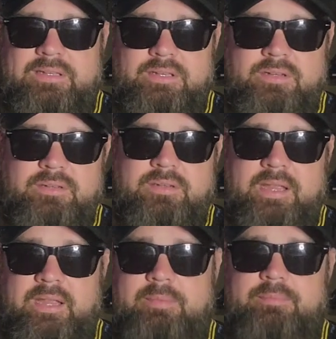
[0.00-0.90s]

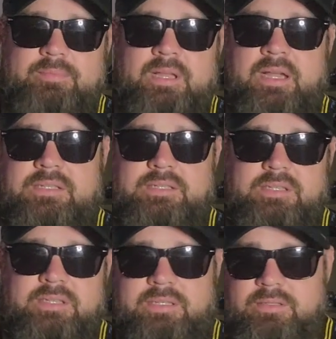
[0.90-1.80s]
constantly and look at the
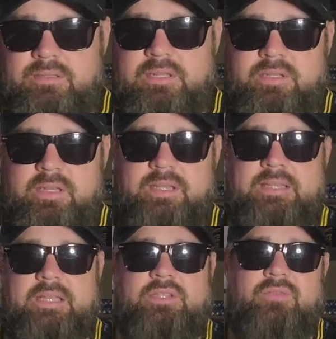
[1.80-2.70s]
test. If you have
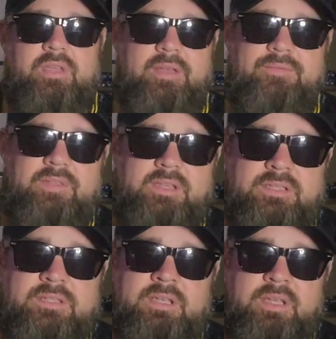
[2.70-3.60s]
this in your
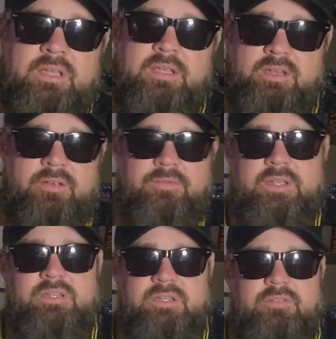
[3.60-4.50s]
Vision on the floor, you
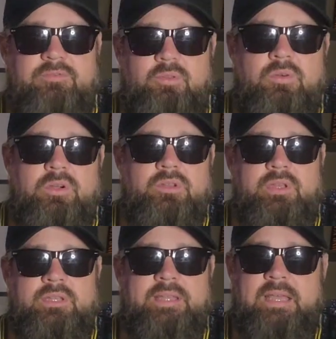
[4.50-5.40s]
can tap it,
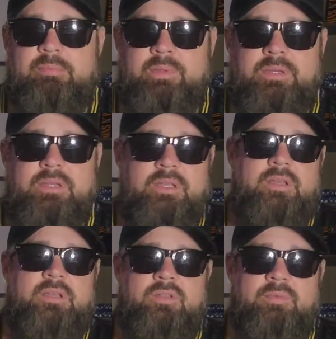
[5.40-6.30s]
you can make sure you're
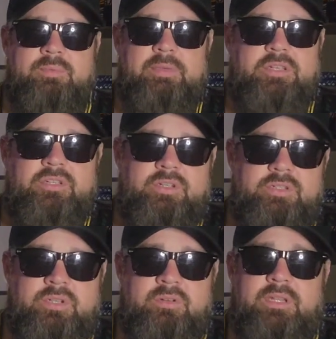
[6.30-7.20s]
tuning it, and it
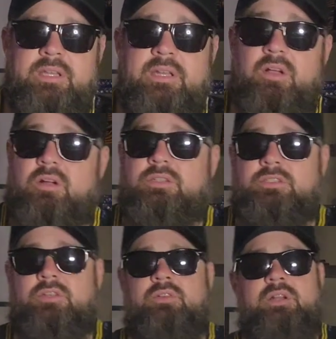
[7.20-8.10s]
also cuts the
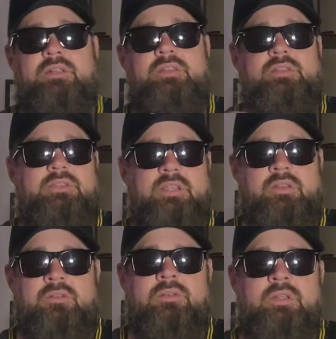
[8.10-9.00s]
signal. So
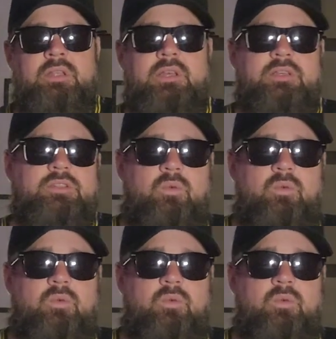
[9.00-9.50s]
while you're tuning,